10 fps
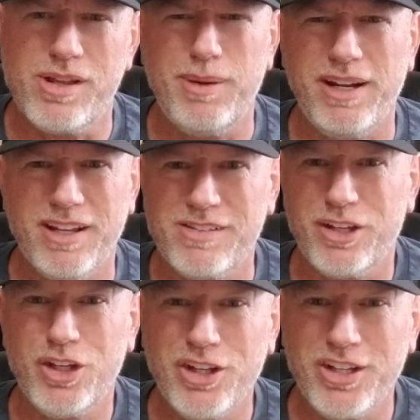I mean, I guess I
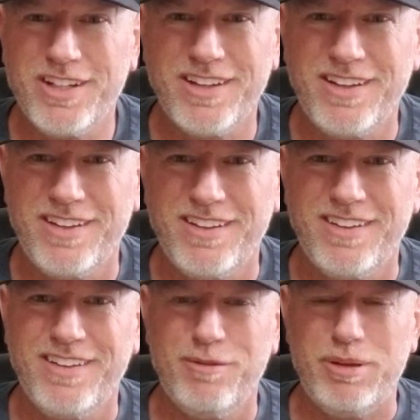could,
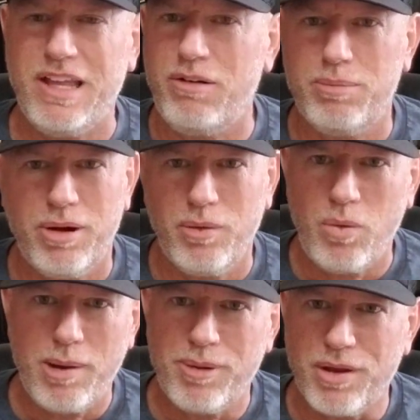but that would probably
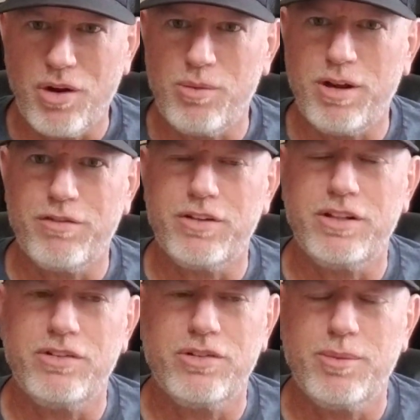wipe out all my
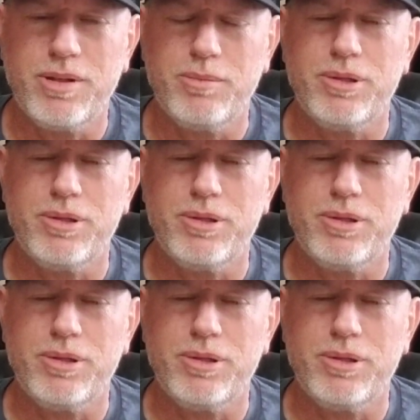funds or something.